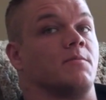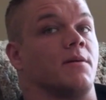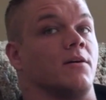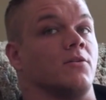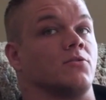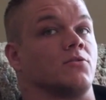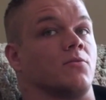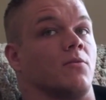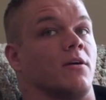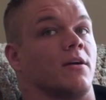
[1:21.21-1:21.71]

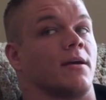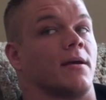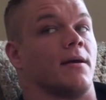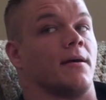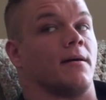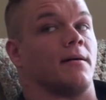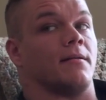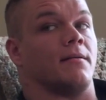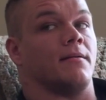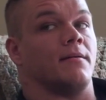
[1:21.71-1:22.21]

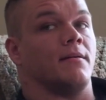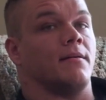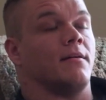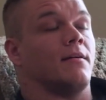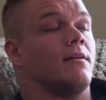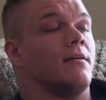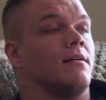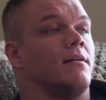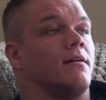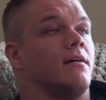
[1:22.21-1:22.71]
post-workout,
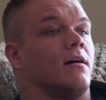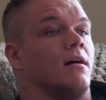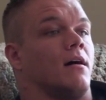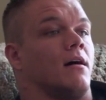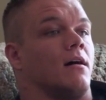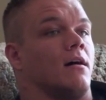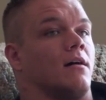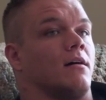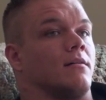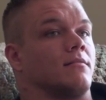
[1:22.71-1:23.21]

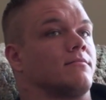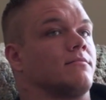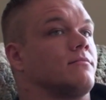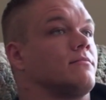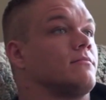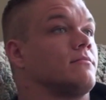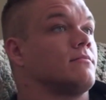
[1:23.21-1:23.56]
the